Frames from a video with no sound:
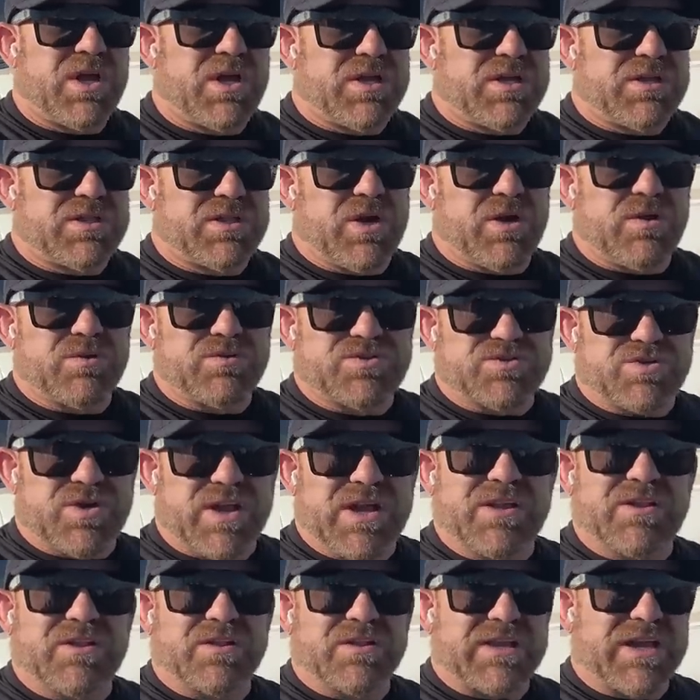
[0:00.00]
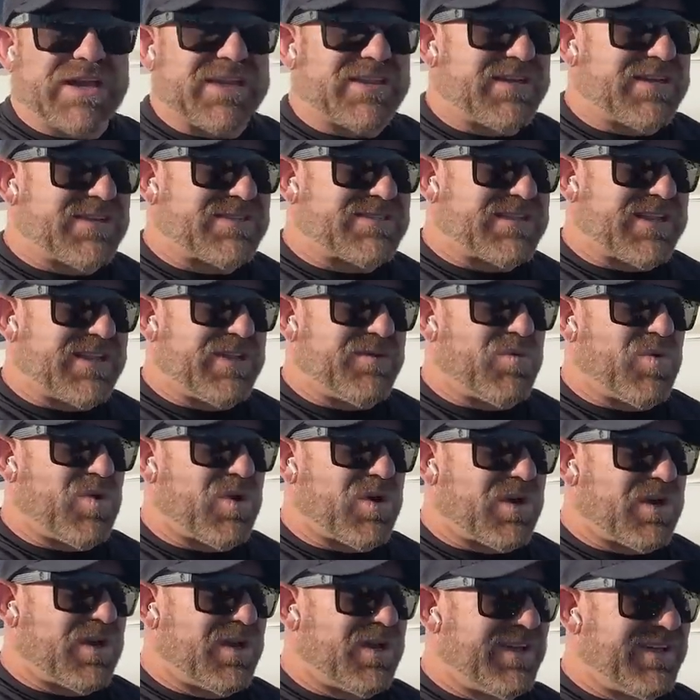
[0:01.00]
low trailer like this
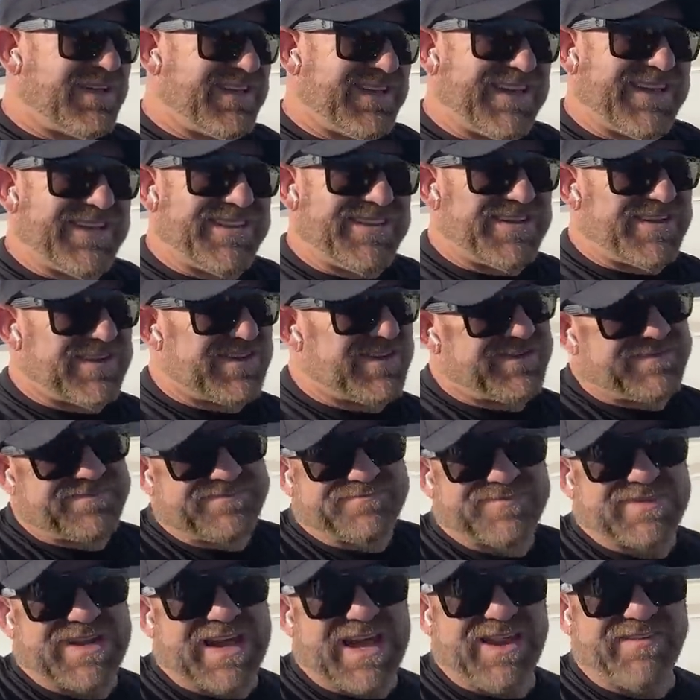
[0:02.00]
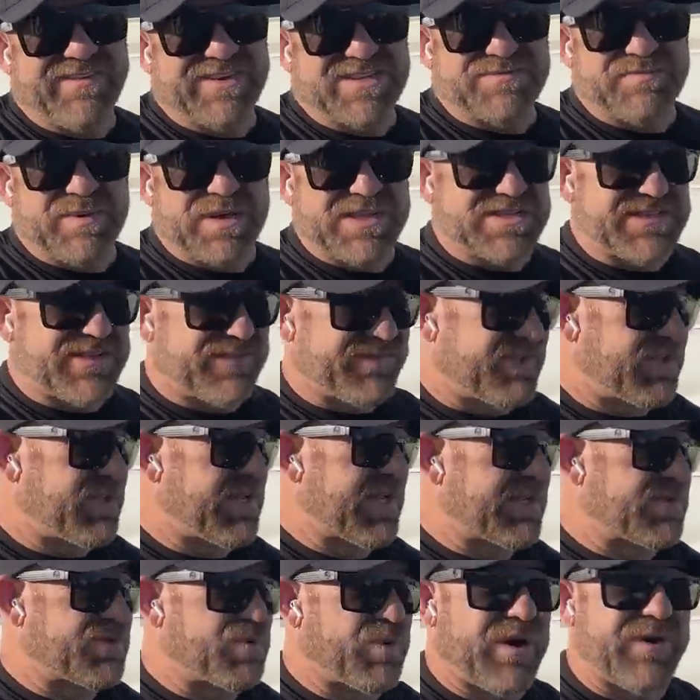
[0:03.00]
anymore. And they're kind of expensive. They're
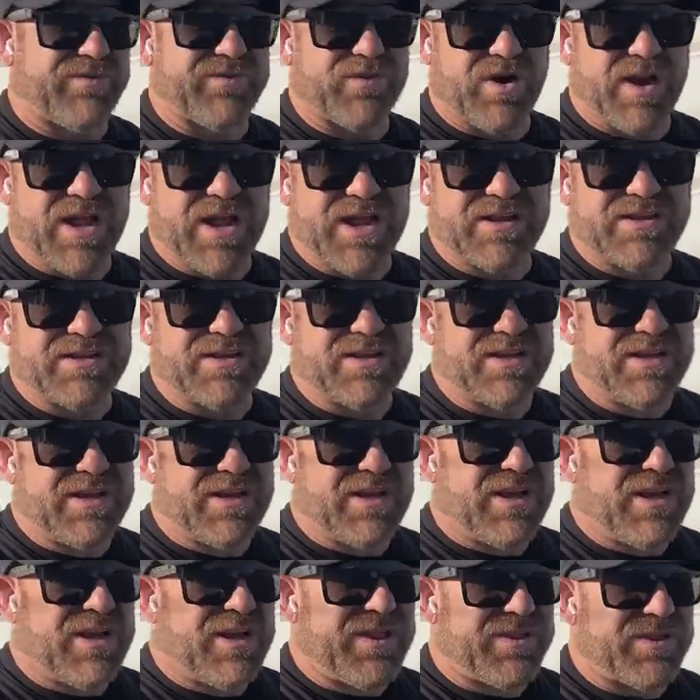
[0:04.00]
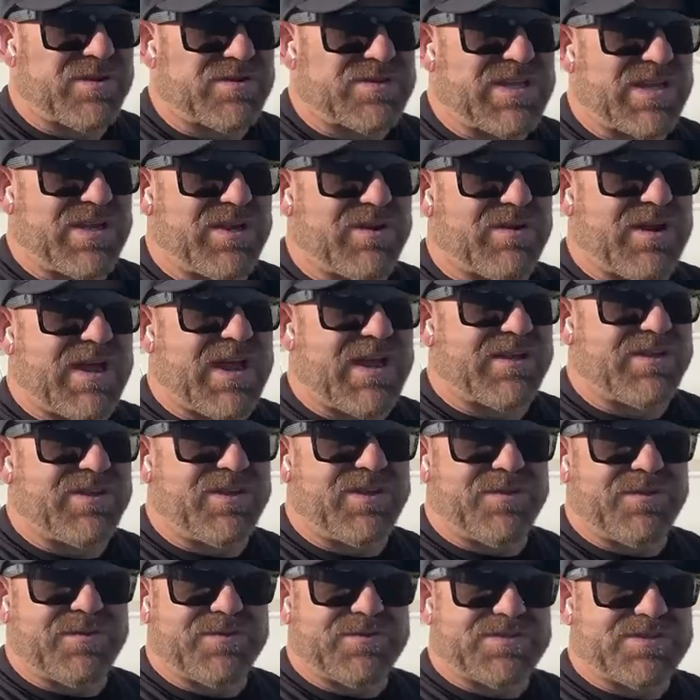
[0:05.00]
like twelve grand, thirteen grand
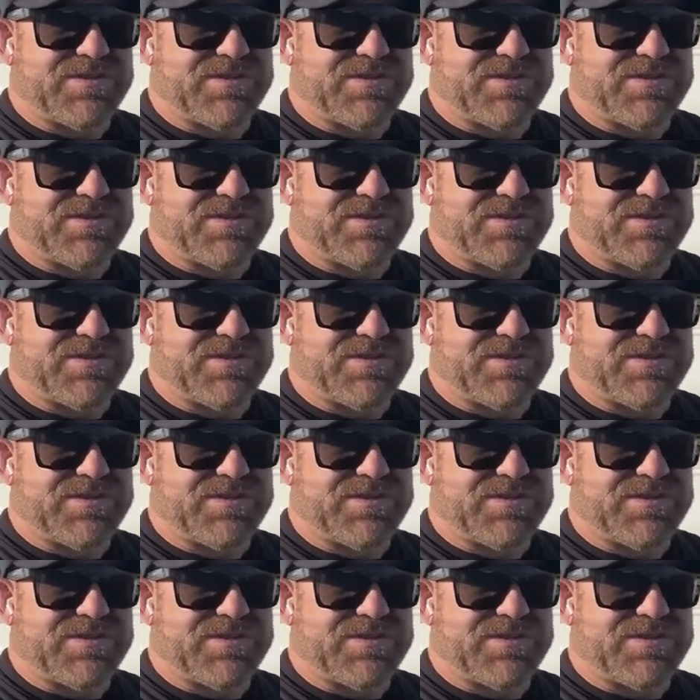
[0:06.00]
used.